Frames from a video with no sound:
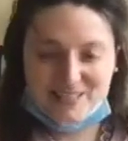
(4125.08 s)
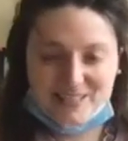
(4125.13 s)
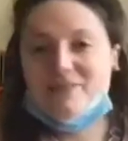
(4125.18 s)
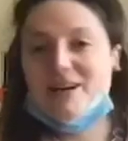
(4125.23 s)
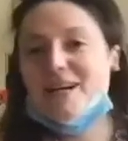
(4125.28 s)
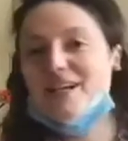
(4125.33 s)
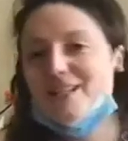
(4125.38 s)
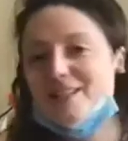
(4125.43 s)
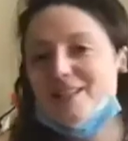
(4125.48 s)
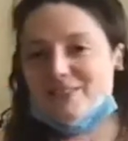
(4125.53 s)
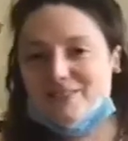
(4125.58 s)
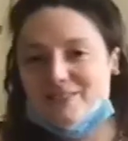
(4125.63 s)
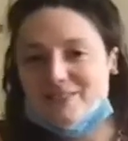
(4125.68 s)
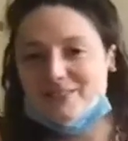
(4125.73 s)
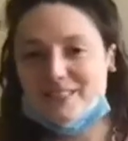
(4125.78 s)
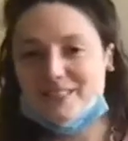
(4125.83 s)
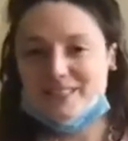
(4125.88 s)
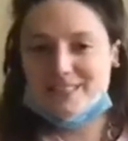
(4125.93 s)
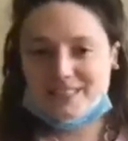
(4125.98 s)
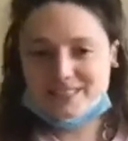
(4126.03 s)
mine is not
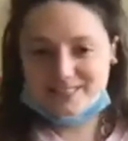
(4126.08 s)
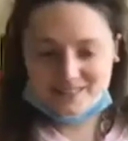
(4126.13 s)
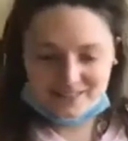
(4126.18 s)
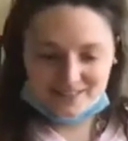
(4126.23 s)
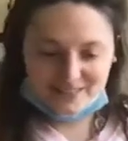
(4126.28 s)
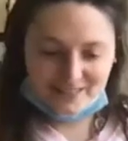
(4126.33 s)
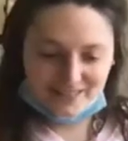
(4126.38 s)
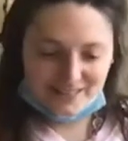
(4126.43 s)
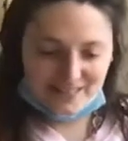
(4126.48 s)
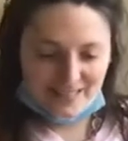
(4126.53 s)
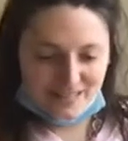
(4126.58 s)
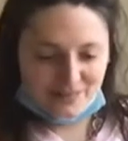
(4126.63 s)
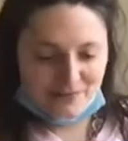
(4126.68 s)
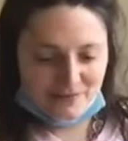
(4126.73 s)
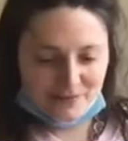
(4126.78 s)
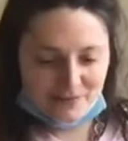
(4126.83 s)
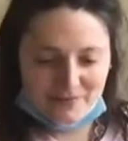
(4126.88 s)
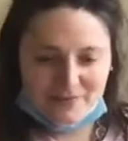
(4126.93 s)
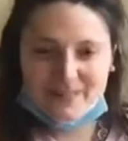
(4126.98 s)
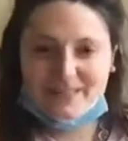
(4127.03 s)
really
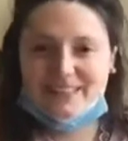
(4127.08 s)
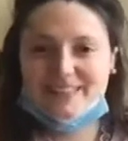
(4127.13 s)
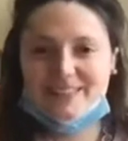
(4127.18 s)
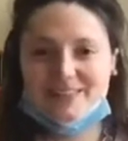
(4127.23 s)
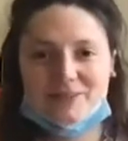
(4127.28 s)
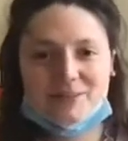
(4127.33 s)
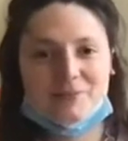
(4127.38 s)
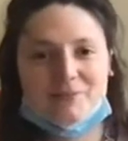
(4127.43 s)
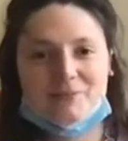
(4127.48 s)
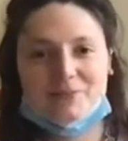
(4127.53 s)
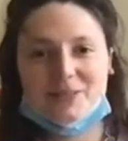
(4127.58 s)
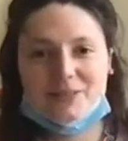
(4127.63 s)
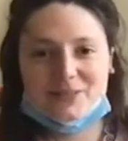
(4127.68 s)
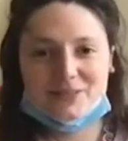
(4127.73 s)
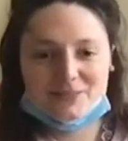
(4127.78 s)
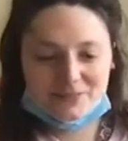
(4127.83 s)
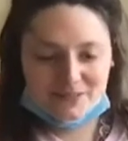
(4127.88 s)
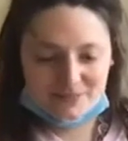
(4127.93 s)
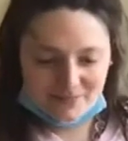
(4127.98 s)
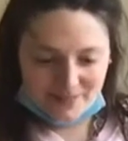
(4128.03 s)
successful, but I hope yours
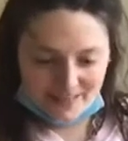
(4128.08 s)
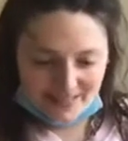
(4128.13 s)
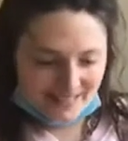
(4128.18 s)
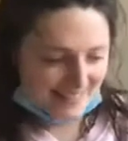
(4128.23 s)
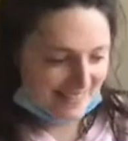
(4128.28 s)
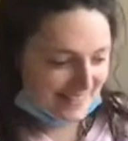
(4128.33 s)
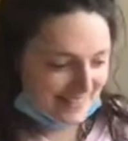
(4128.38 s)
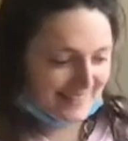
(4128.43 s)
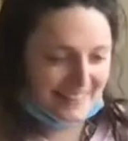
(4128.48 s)
will be nicer.